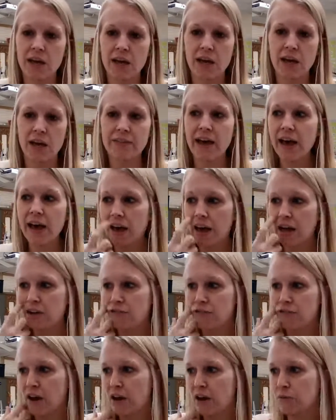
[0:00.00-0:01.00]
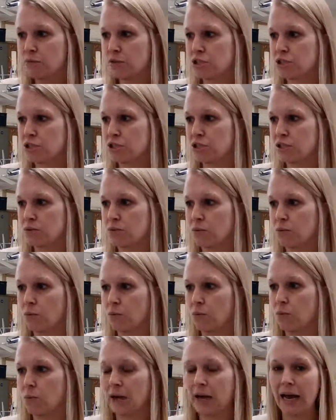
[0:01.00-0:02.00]
And that I found was just
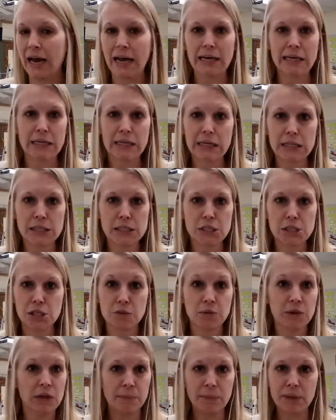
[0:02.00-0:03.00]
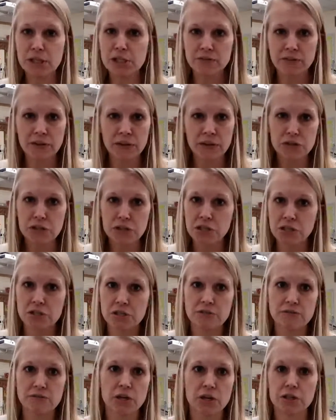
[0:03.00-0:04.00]
what I needed to do. And a bunch of other teachers
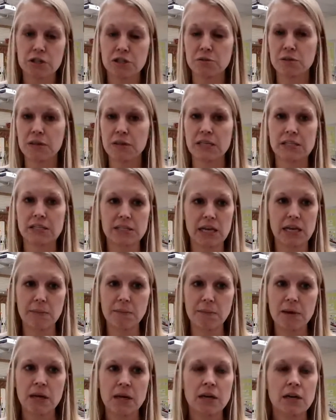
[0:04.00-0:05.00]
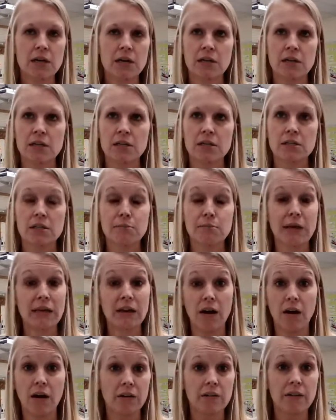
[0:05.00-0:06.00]
have started doing the same to make
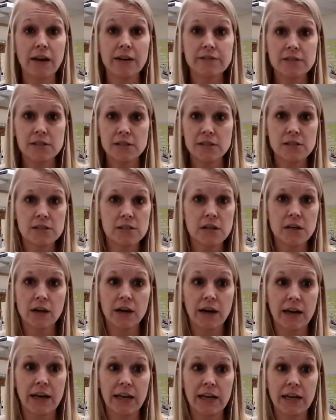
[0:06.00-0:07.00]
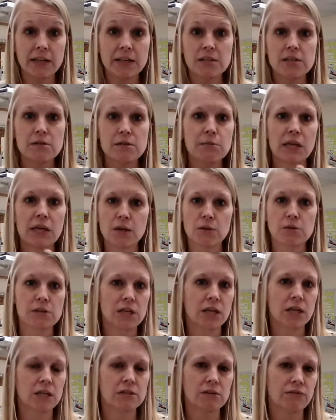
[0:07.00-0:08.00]
our lives easier and to make those
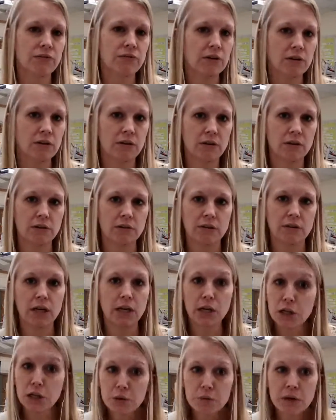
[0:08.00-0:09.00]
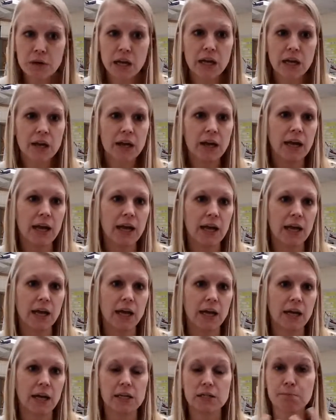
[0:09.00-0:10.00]
kids feel included
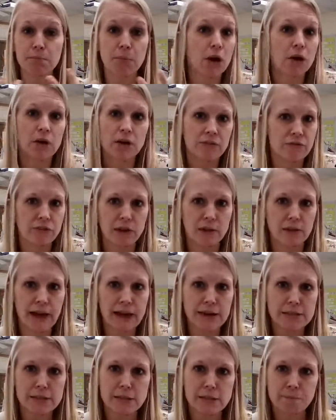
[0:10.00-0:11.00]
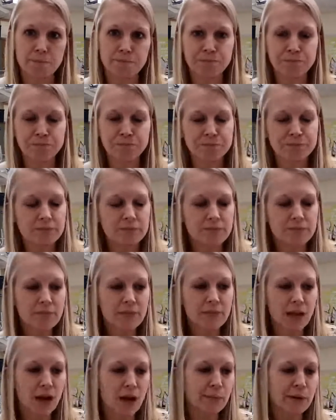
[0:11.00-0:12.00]
and a part of the class.
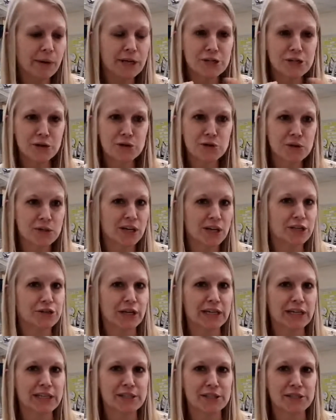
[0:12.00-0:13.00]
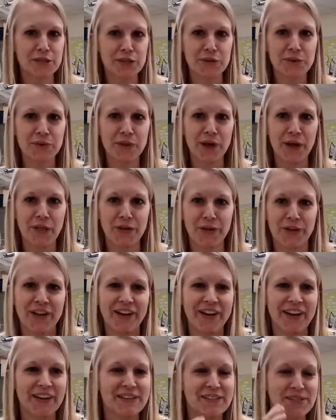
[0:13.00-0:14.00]
Um, I joked with Andreas too. The other
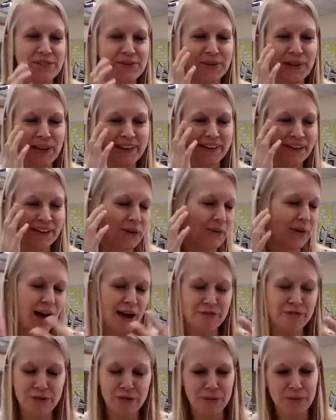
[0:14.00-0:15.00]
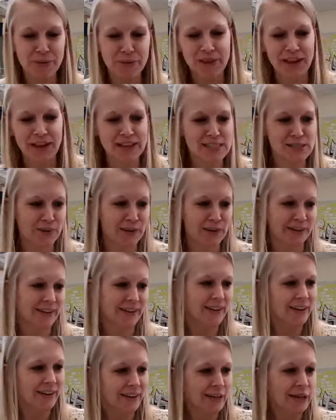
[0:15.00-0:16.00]
thing I do, like, you know, halfway through the class when
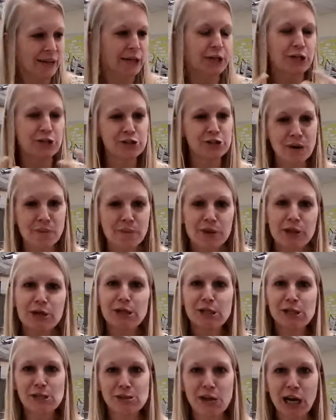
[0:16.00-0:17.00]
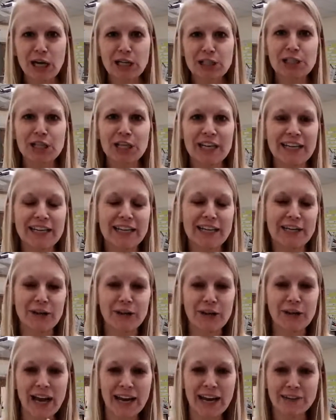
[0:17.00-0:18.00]
you're done with your instruction and you're
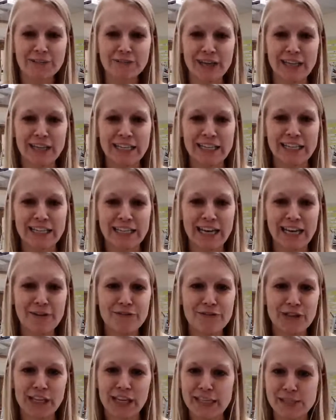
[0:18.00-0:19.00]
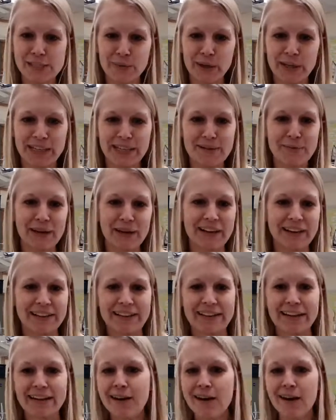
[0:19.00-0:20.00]
kind of ready to have the kids work
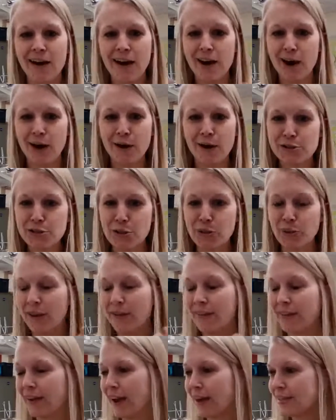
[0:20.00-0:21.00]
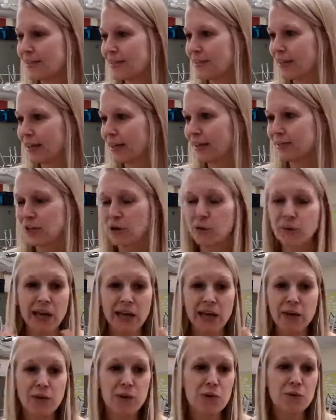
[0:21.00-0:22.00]
independently, I'll jokingly ask the kids,
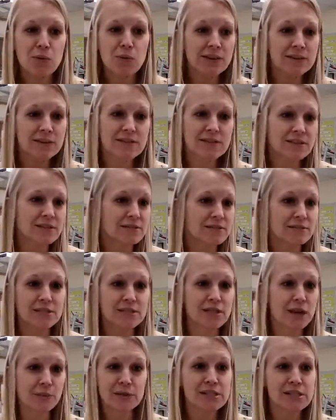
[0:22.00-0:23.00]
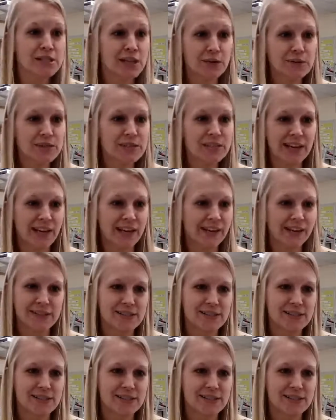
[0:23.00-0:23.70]
okay, who wants so and so today?